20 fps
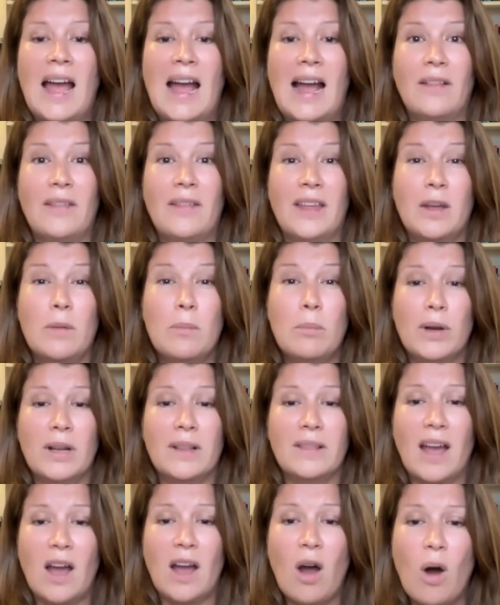how they can
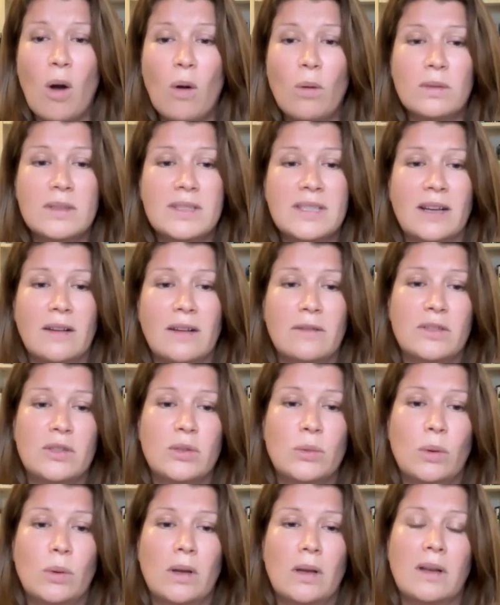bring their whole selves
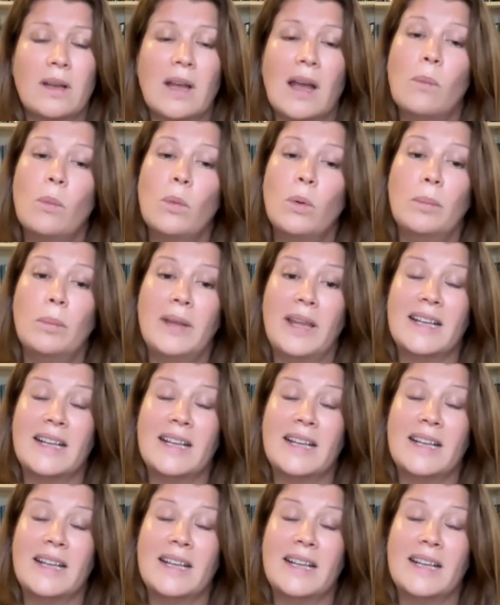to work and will be